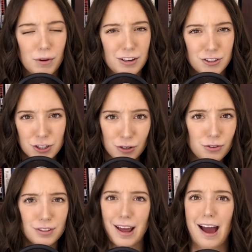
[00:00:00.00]

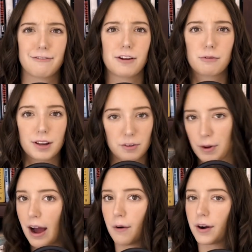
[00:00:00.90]
choose to have that ring of
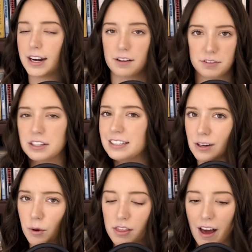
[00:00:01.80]
power and have to
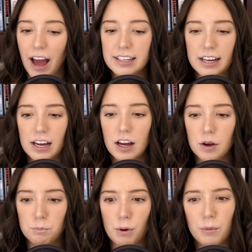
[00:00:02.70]
deal with that,
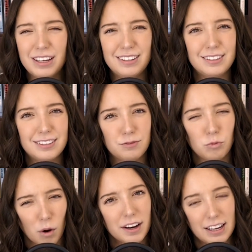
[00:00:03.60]
but
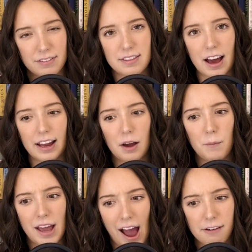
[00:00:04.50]
we're given that and
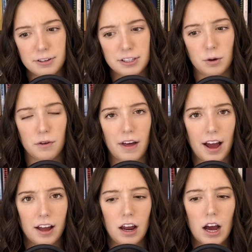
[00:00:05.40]
we have to deal with
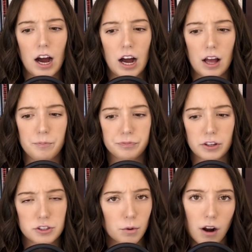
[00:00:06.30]
that.
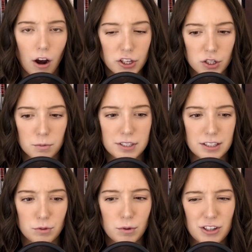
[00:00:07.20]
So in our
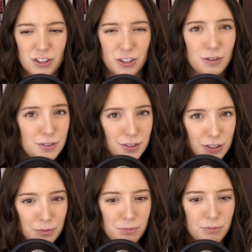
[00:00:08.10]
circumstance, we wouldn't choose
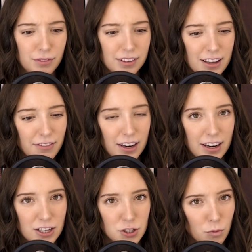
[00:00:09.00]
to live in a
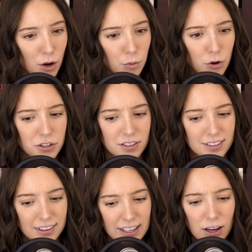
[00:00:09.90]
nation where abortion
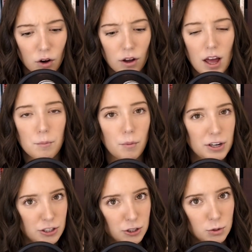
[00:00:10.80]
is legal, but we
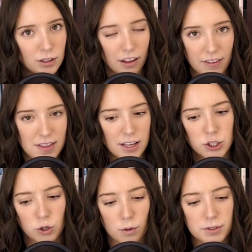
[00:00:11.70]
do live in that
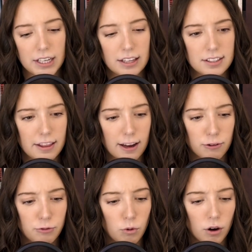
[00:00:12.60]
circumstance.
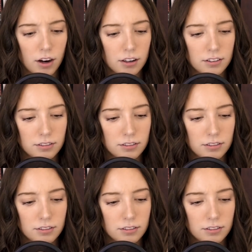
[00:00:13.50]
Therefore,